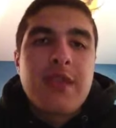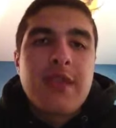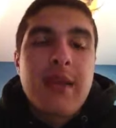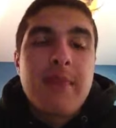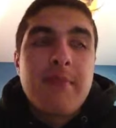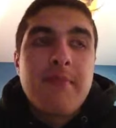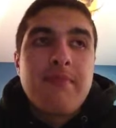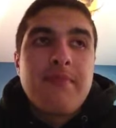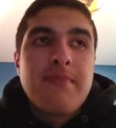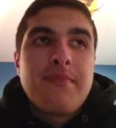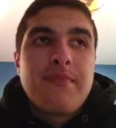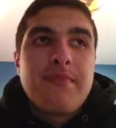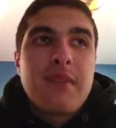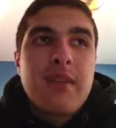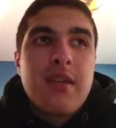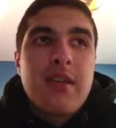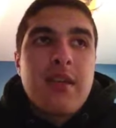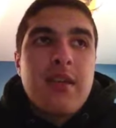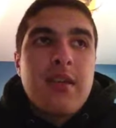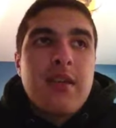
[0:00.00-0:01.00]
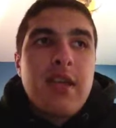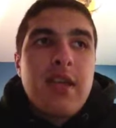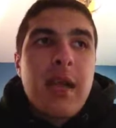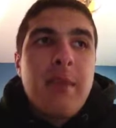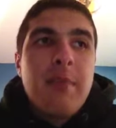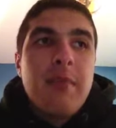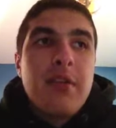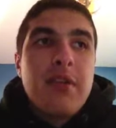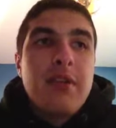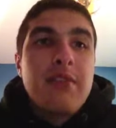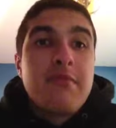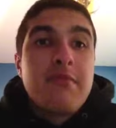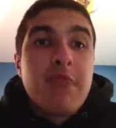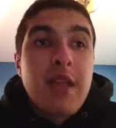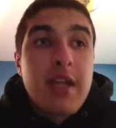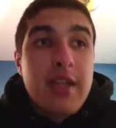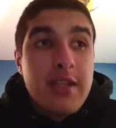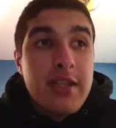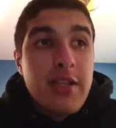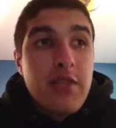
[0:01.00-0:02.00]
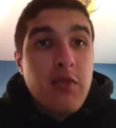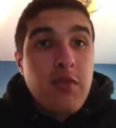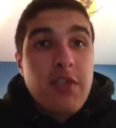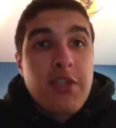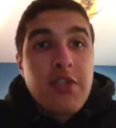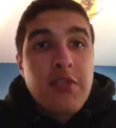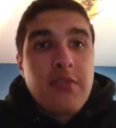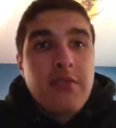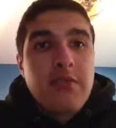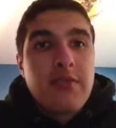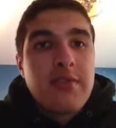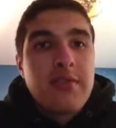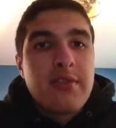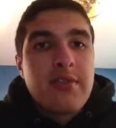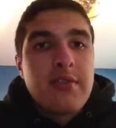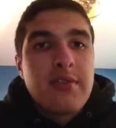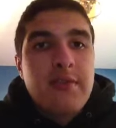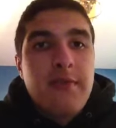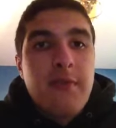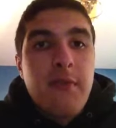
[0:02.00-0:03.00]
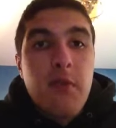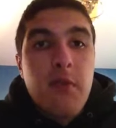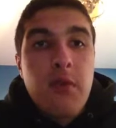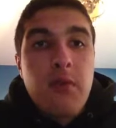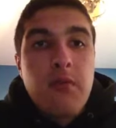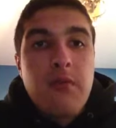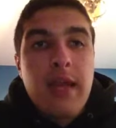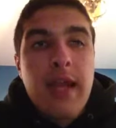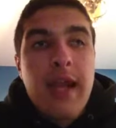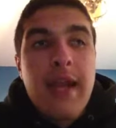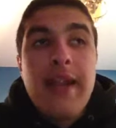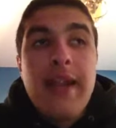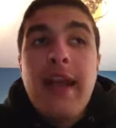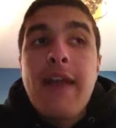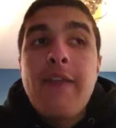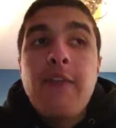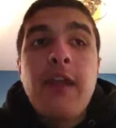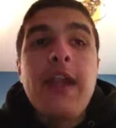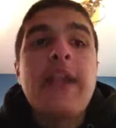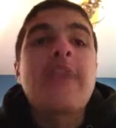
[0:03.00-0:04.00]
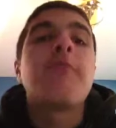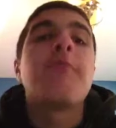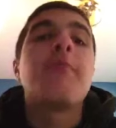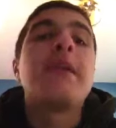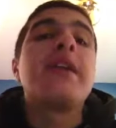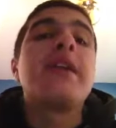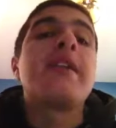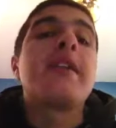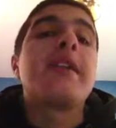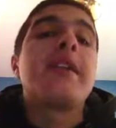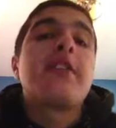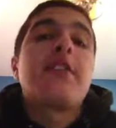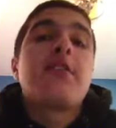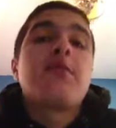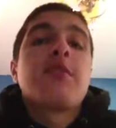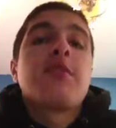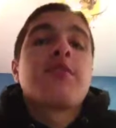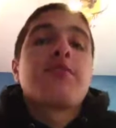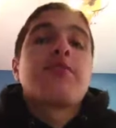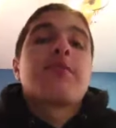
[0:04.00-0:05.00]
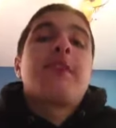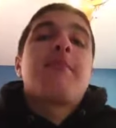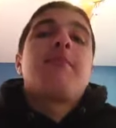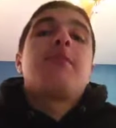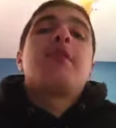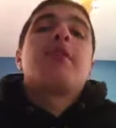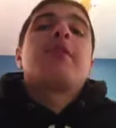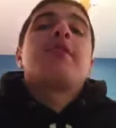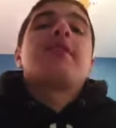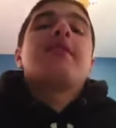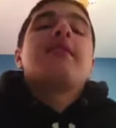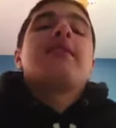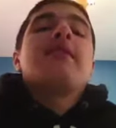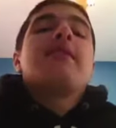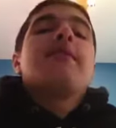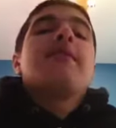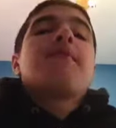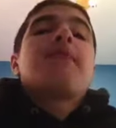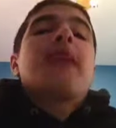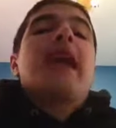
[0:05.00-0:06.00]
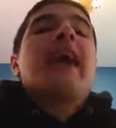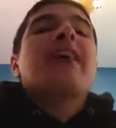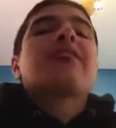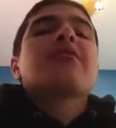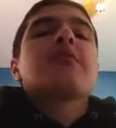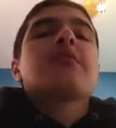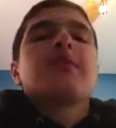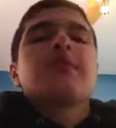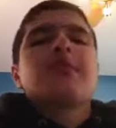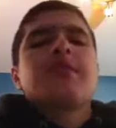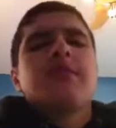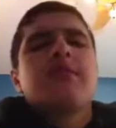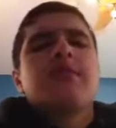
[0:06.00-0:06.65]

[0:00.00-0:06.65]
I played like the originals I never beaten any of the originals. I played, actually,